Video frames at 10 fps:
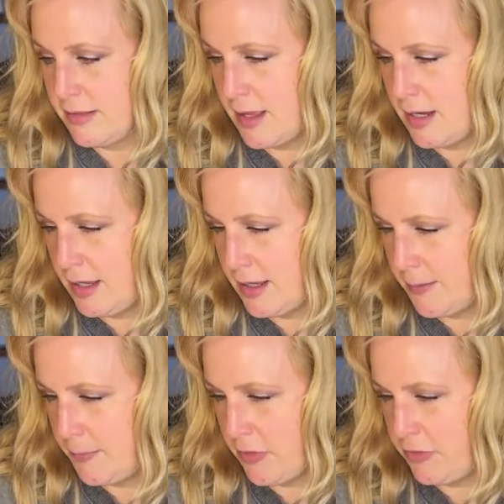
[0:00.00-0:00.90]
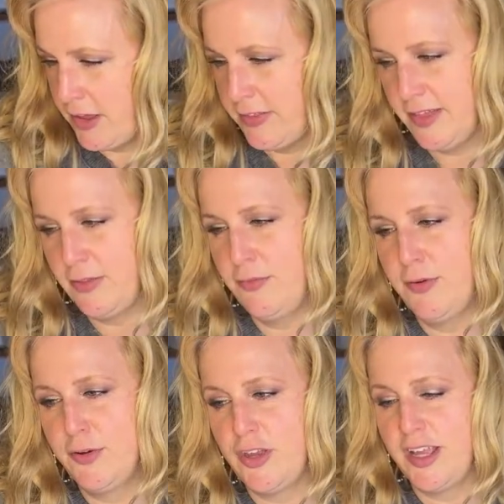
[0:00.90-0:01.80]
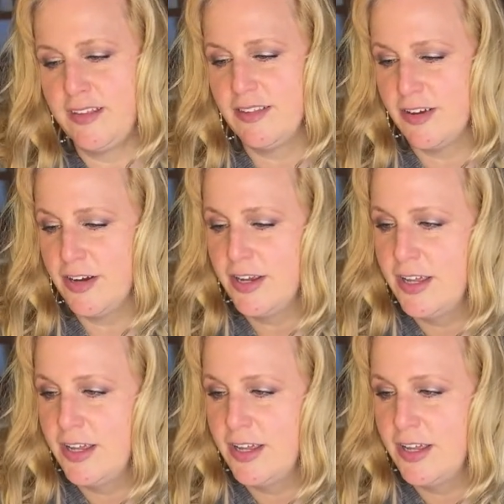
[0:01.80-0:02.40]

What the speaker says: Any, I'll take like the first answer.